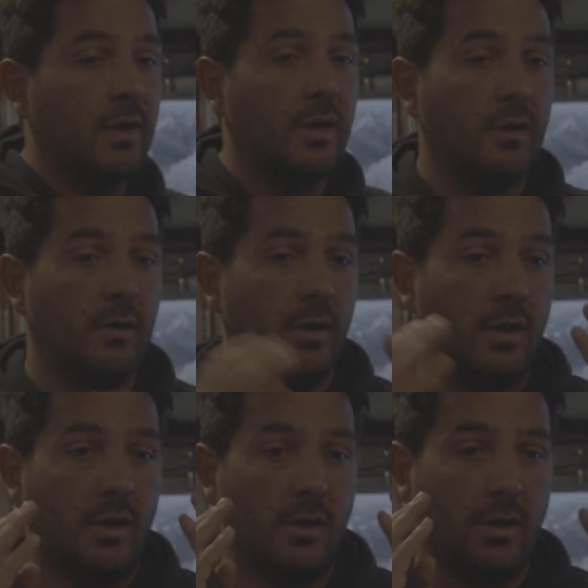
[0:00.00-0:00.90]
are
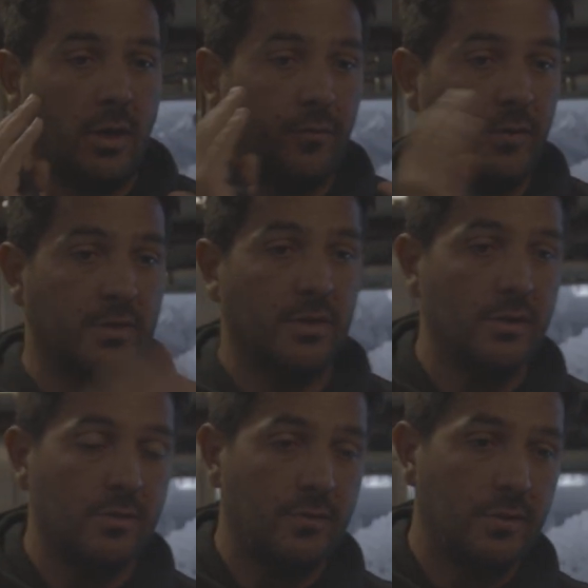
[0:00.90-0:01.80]
uh, a
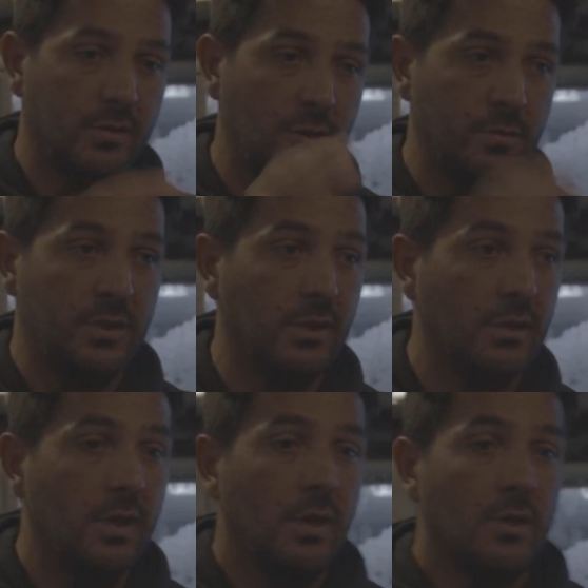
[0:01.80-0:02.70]
fisheries subject
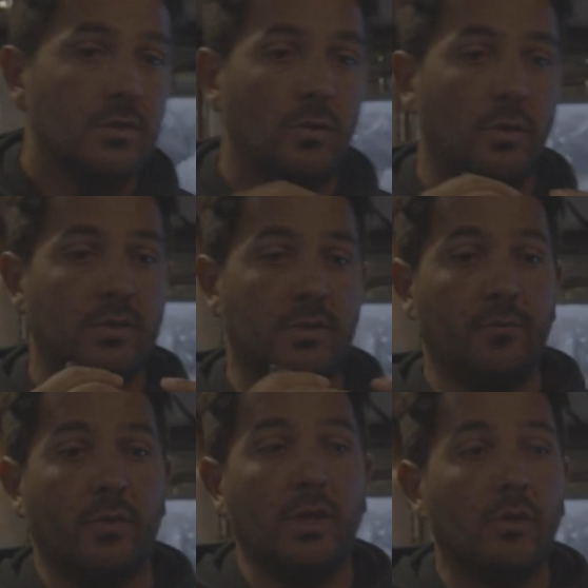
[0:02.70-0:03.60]
so it's
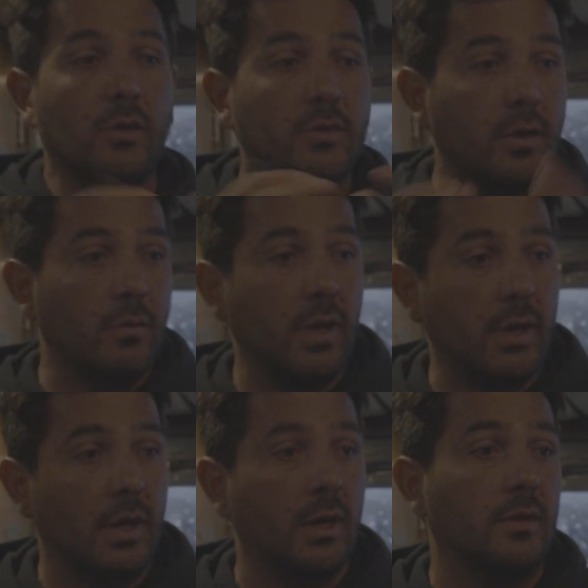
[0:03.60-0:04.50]
different in Costa
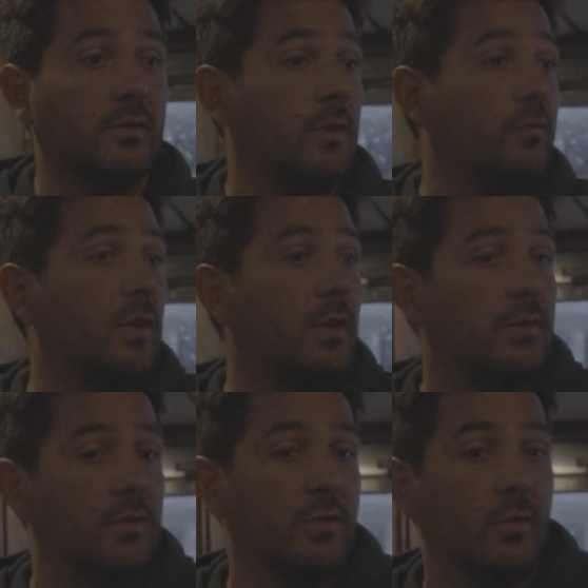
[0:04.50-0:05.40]
Rica, it's
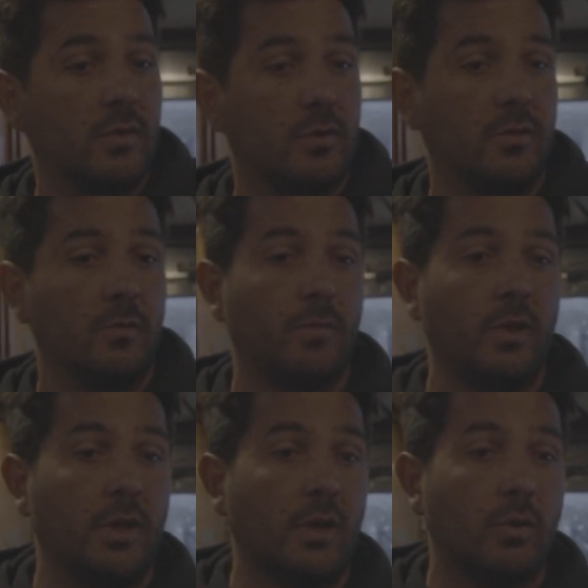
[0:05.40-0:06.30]
different situations in,
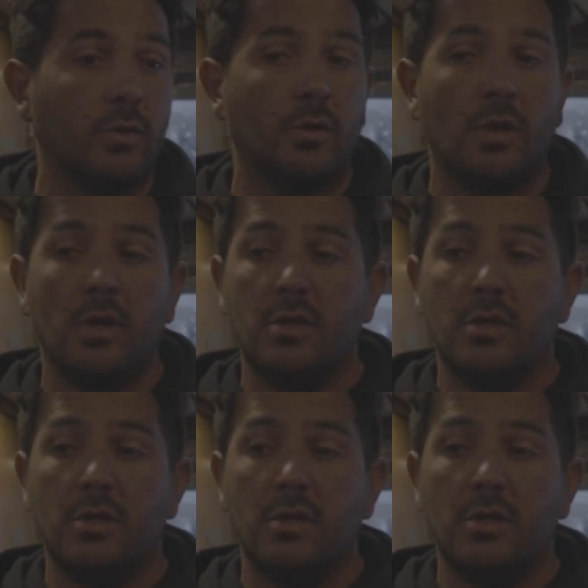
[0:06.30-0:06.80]
in Ecuador.